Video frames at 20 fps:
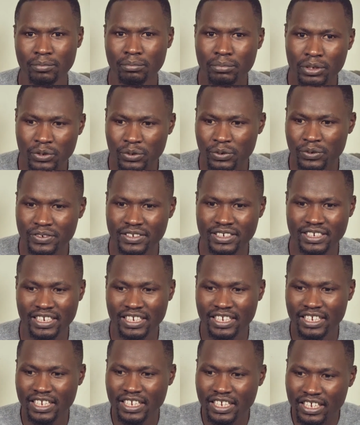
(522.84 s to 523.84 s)
because
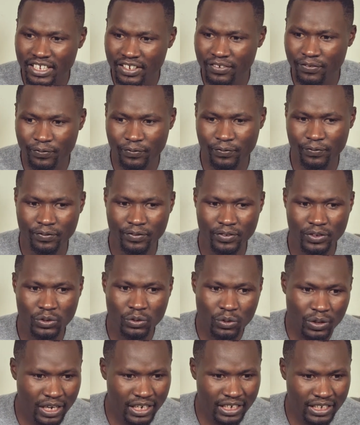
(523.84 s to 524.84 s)
if
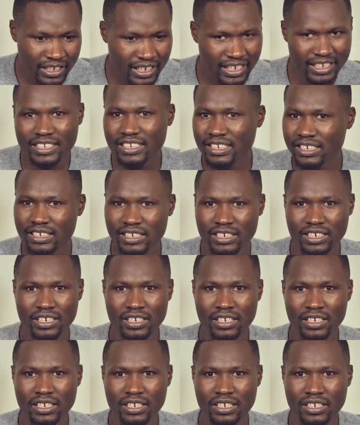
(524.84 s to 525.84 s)
you can't guard it,
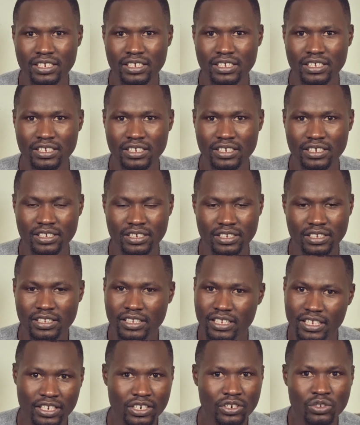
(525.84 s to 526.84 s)

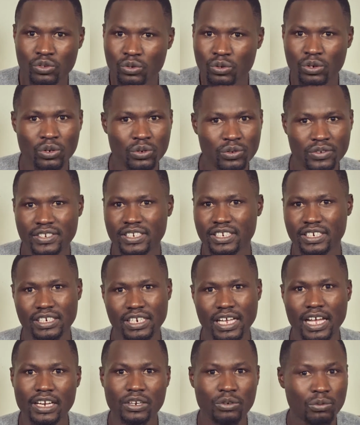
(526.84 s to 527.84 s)
then you lose it.
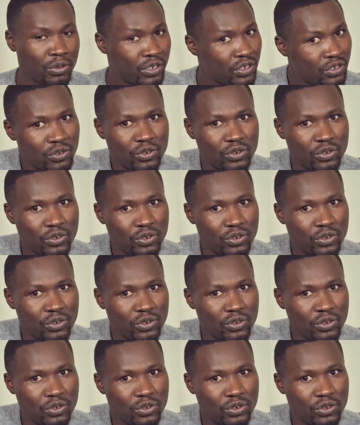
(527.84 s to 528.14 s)
And when